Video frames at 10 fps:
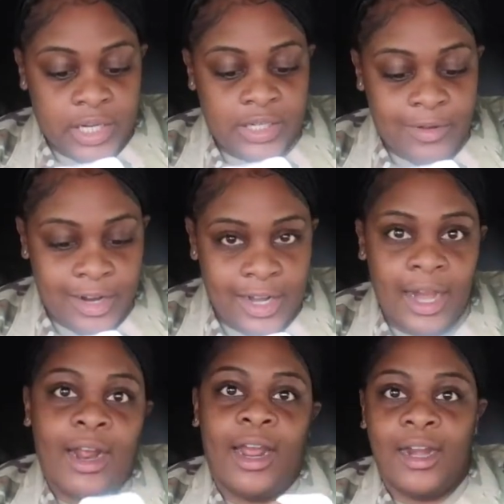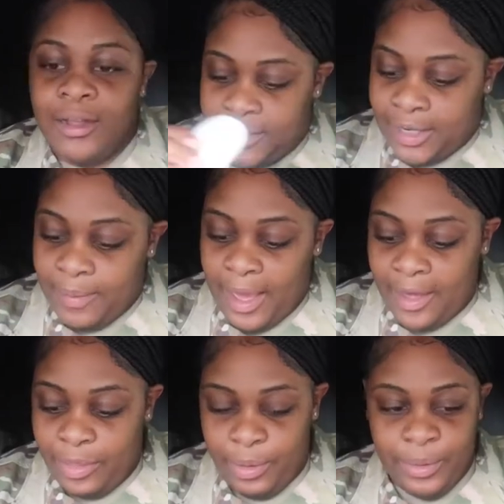this morning. I gotta go to the
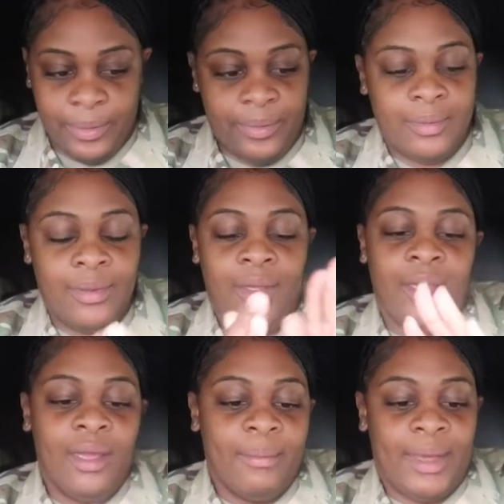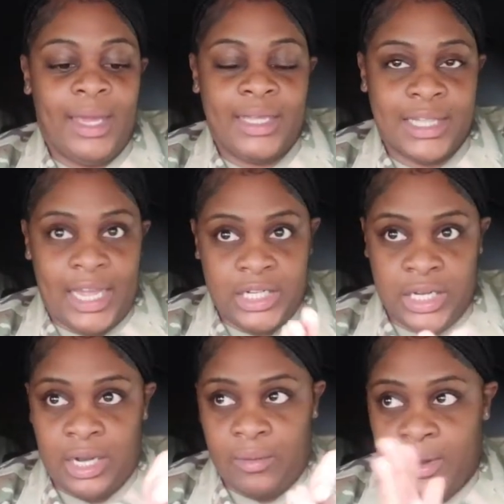bathroom. My hands ashy.
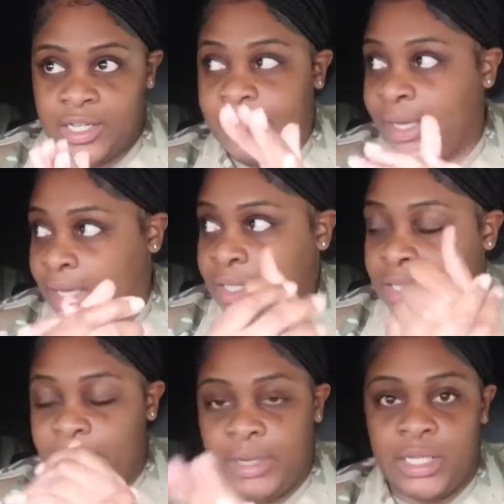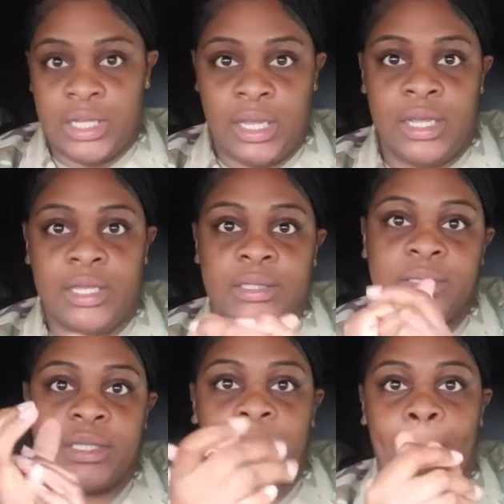I don't wash my hands so many times.
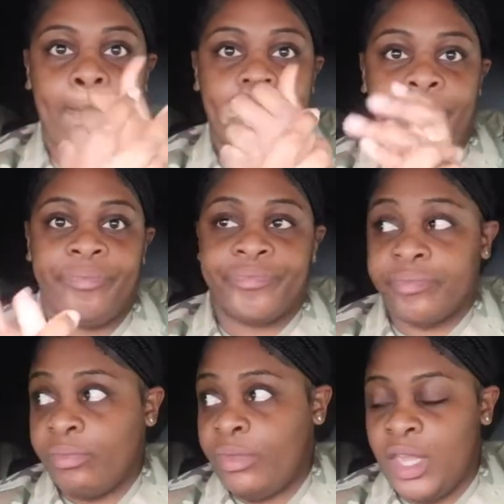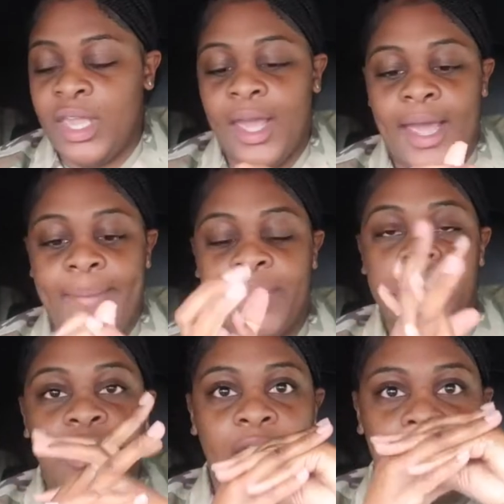Y'all gotta make
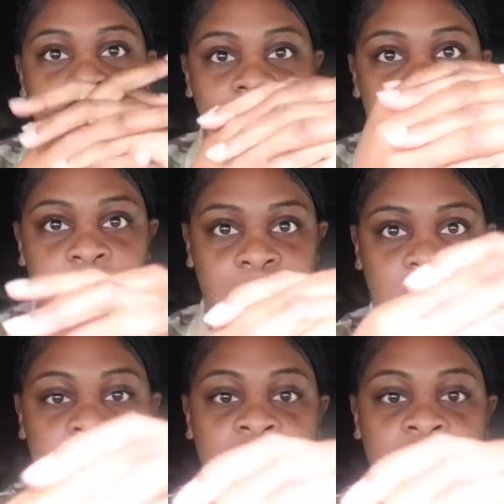sure y'all get in them